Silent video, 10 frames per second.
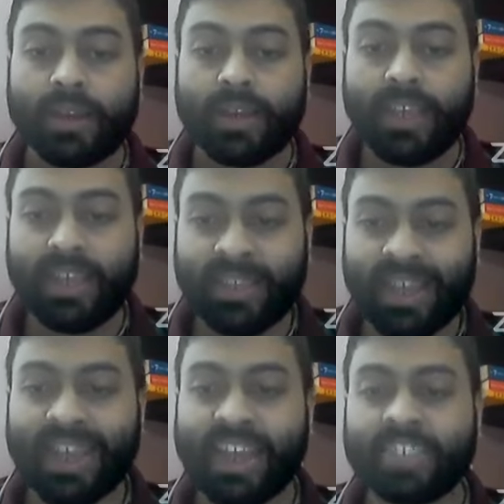in
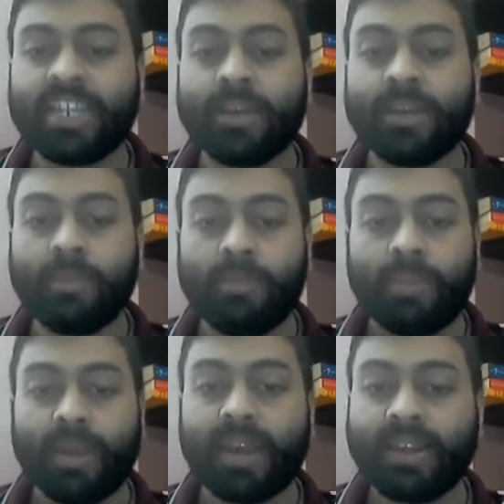the AGM,
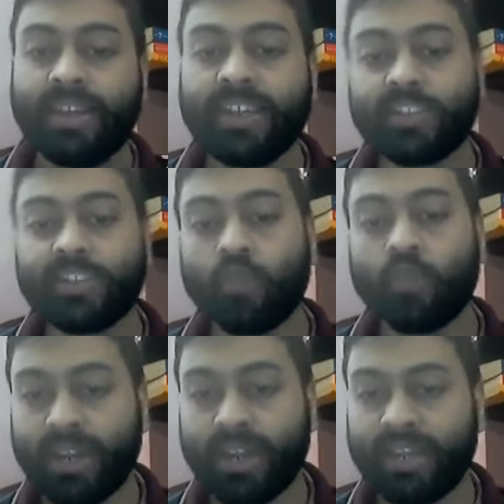at least
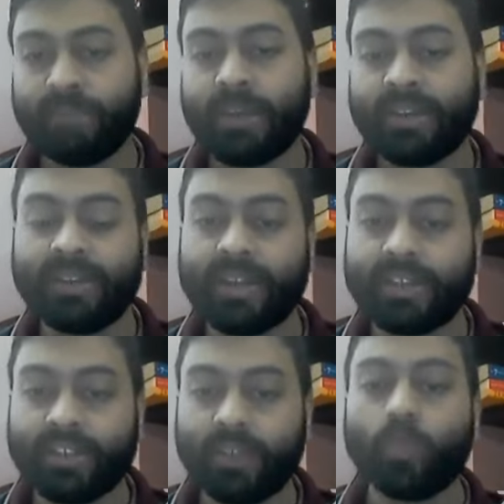one independent
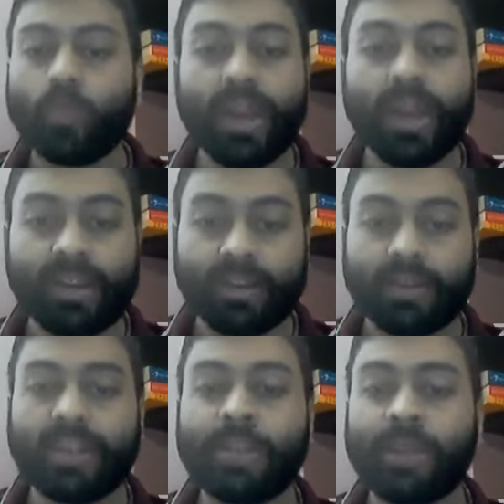director, where
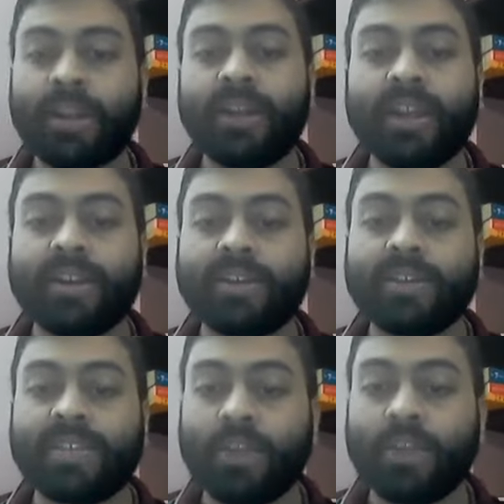independent director
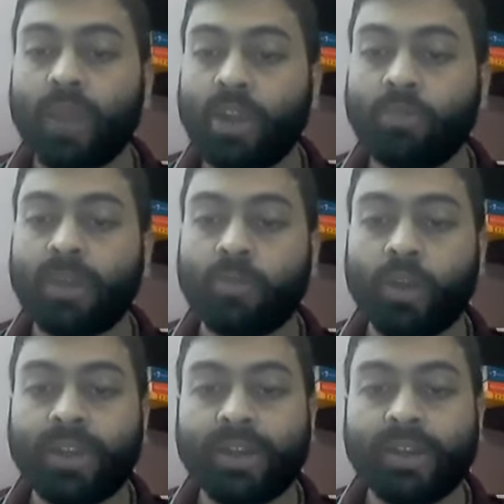is required to be
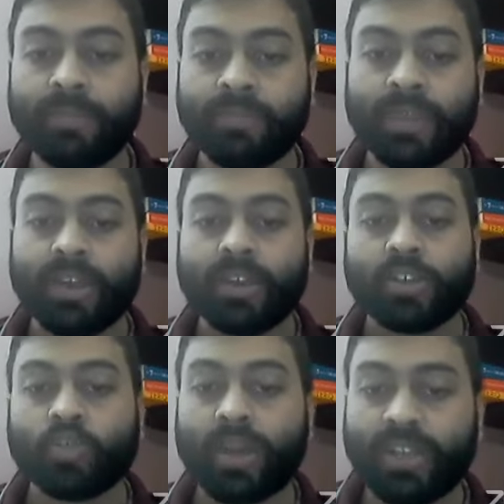appointed.
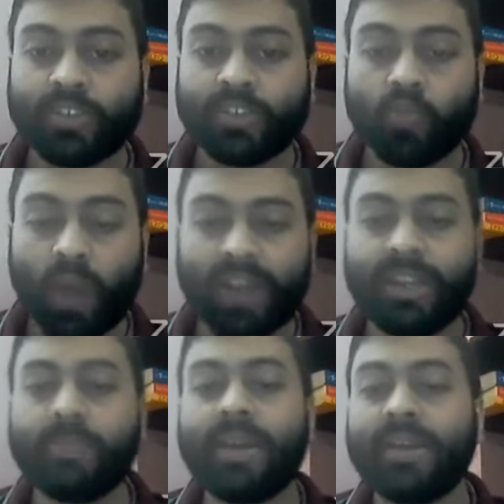So at least one
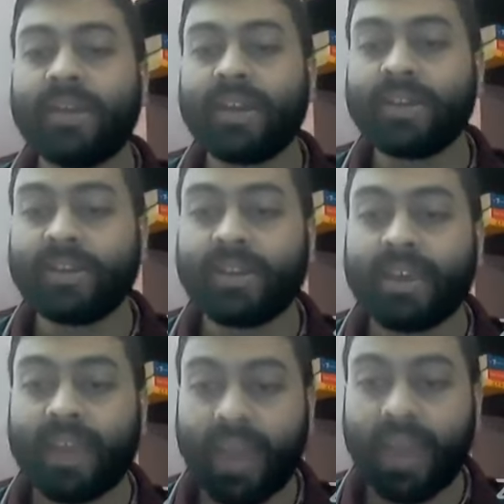independent director
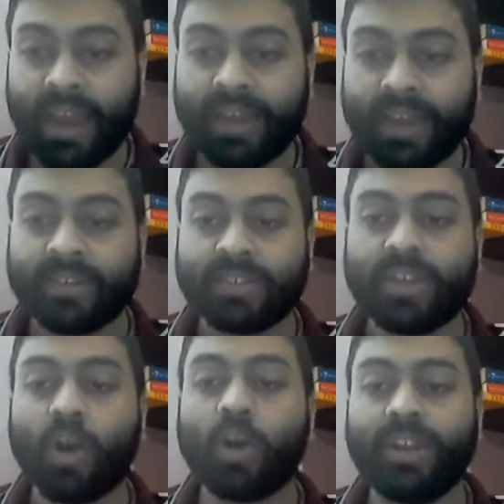and
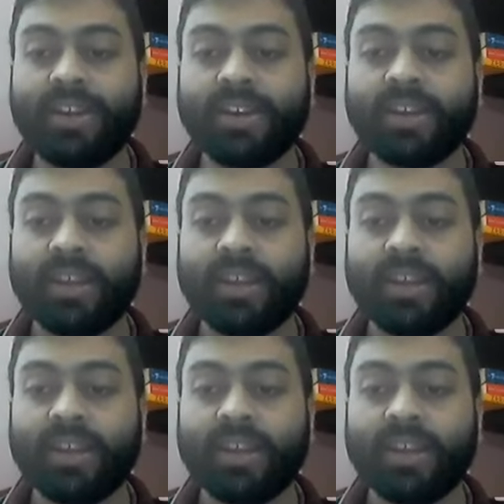the auditor